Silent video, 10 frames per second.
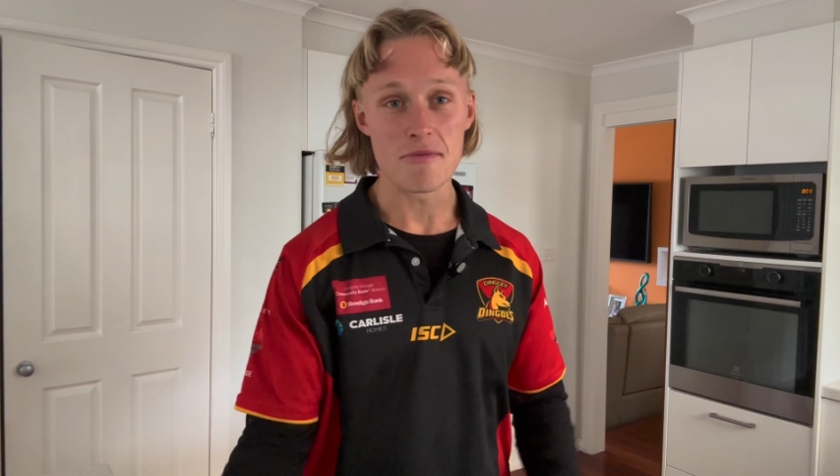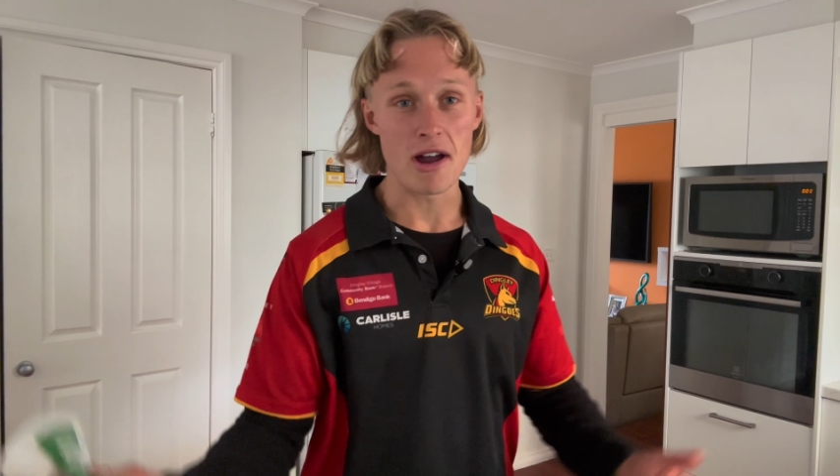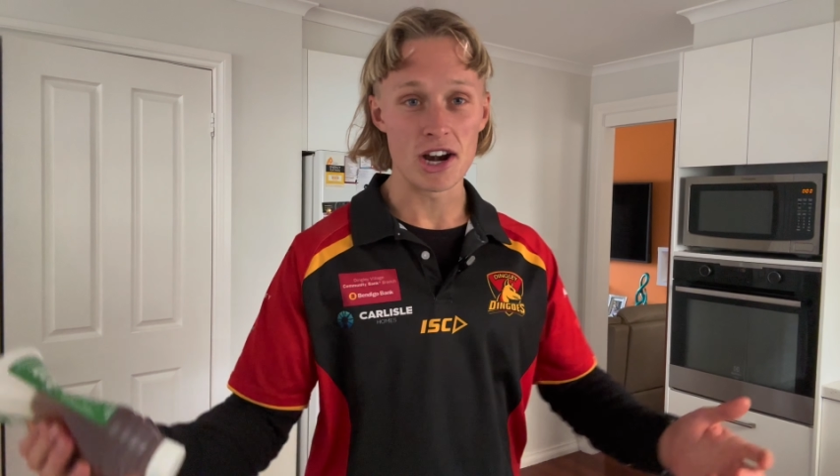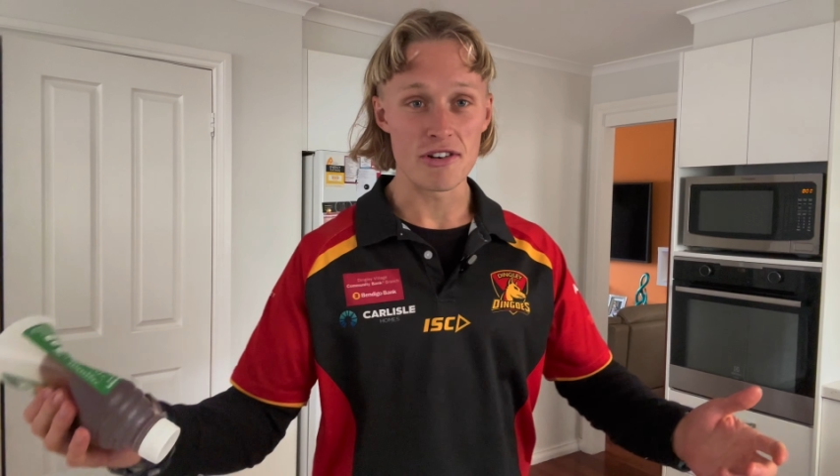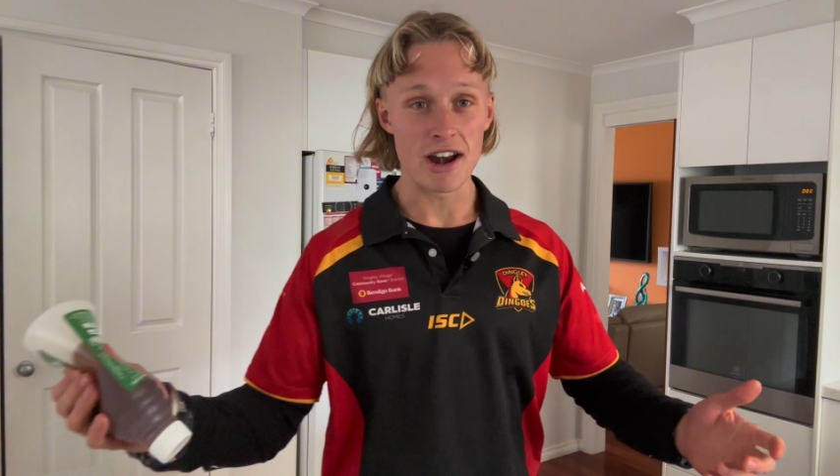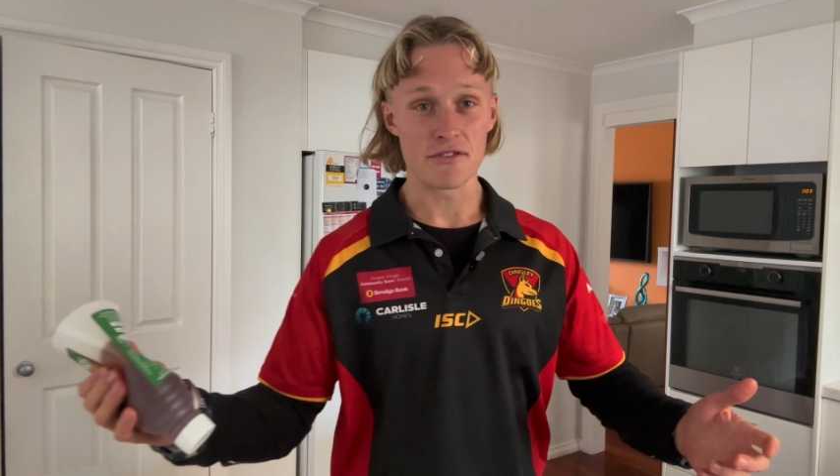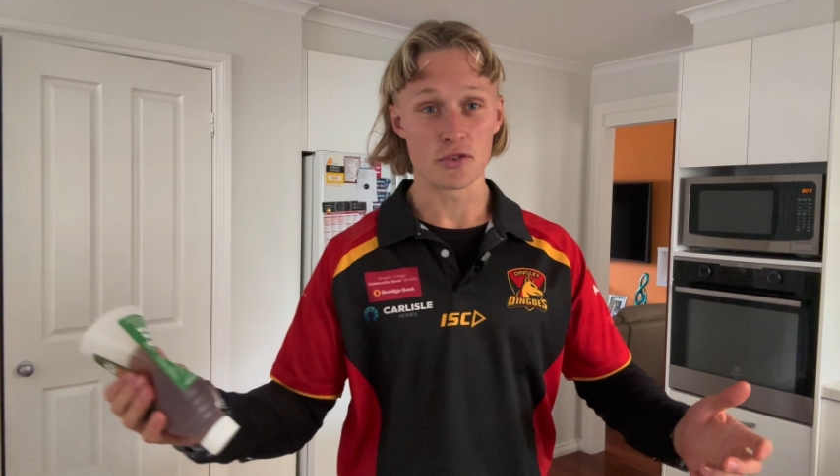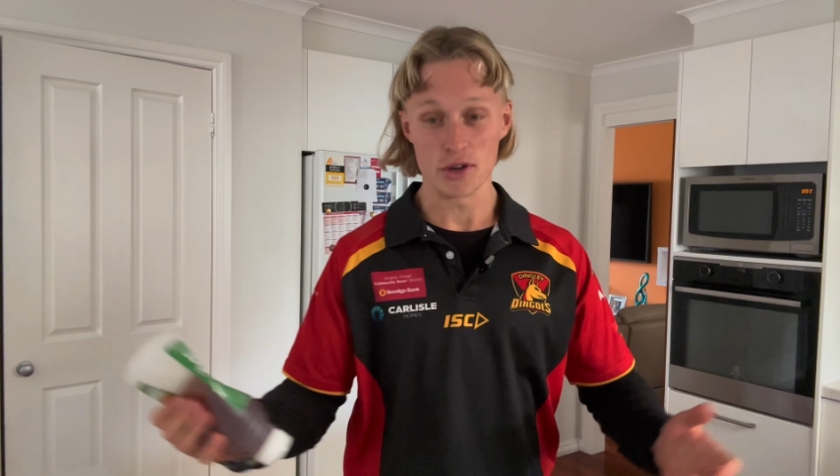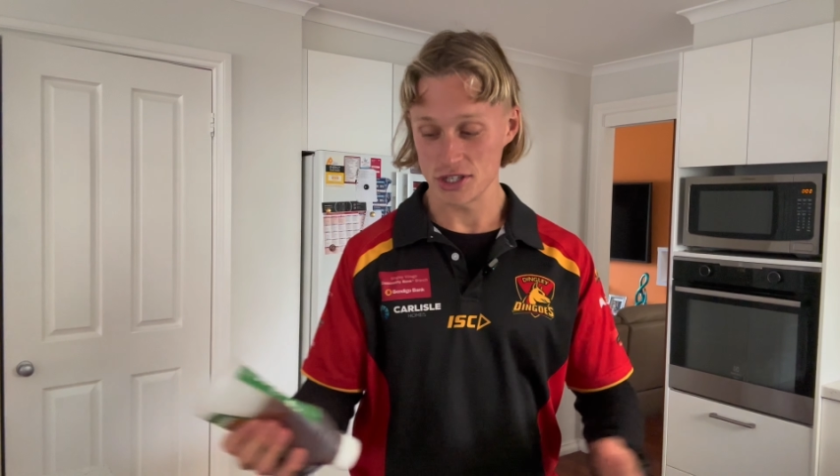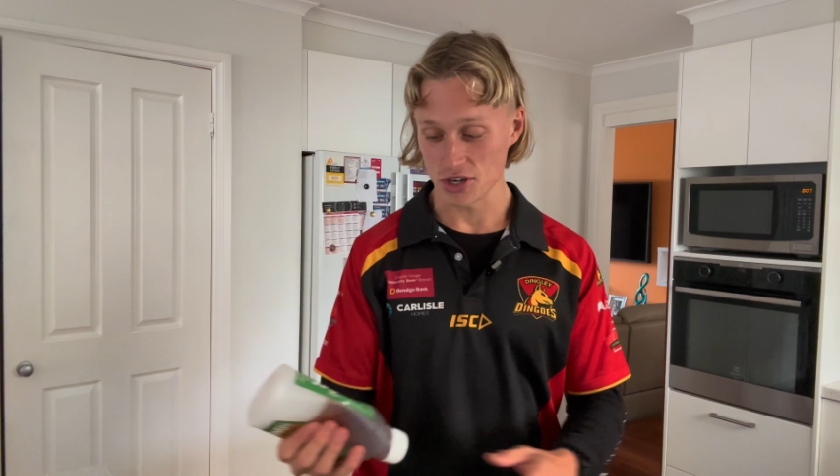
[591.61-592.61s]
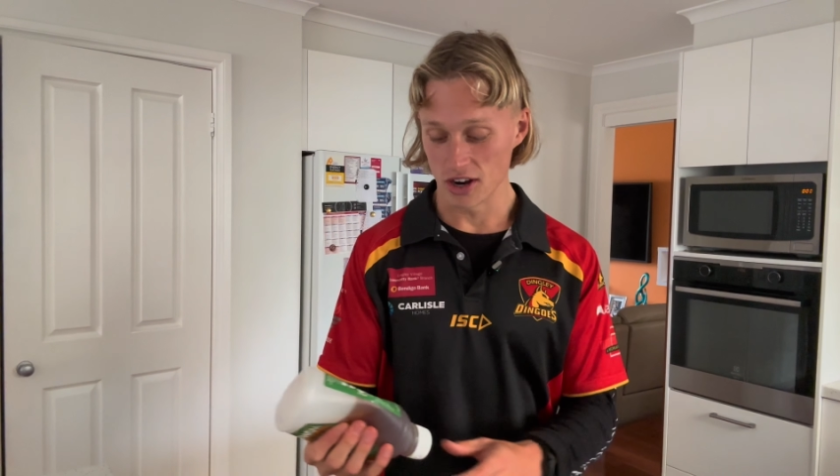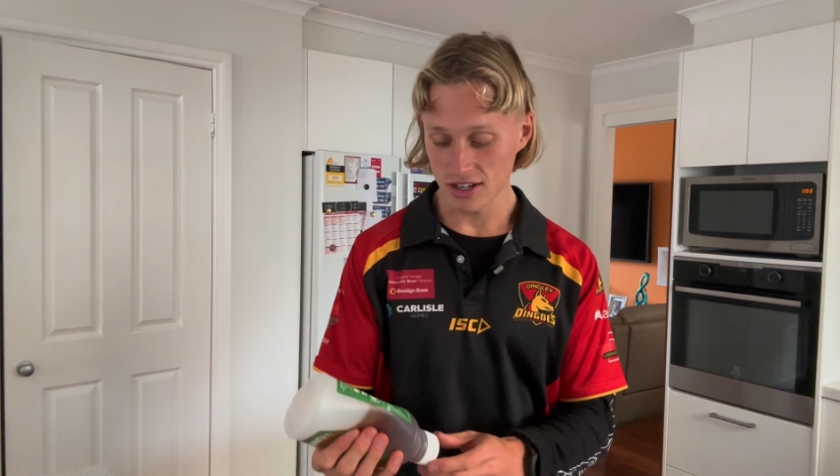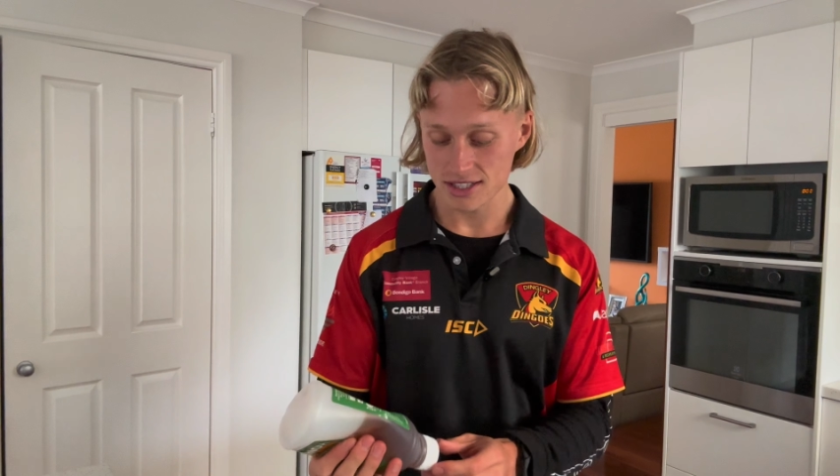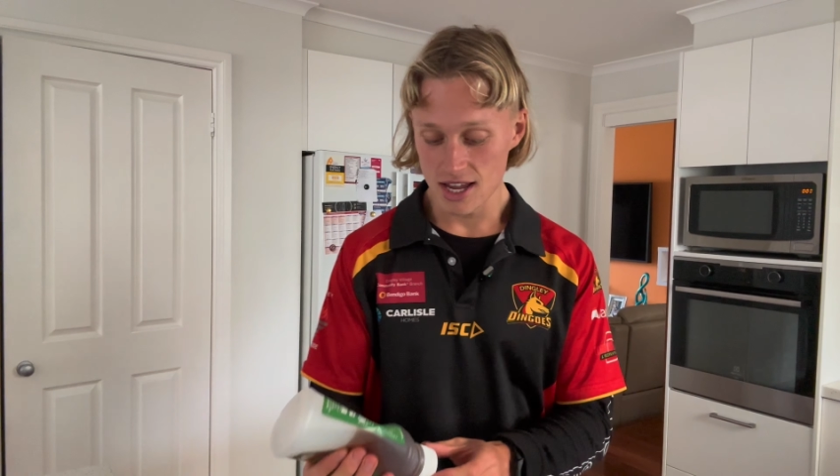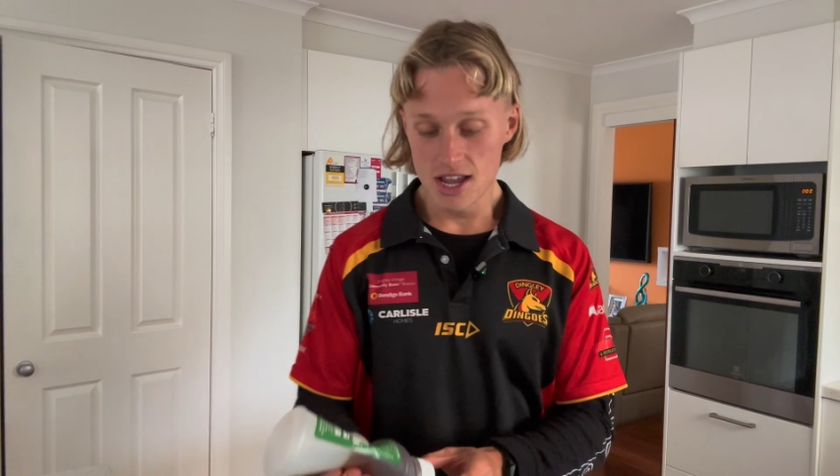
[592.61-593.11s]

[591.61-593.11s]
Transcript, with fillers: running around in footy socks